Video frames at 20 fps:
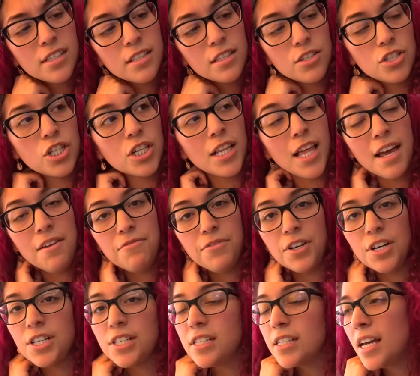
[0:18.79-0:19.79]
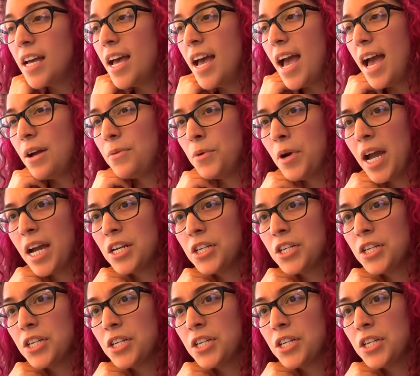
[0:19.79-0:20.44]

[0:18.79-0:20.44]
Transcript: It's July 1st and we're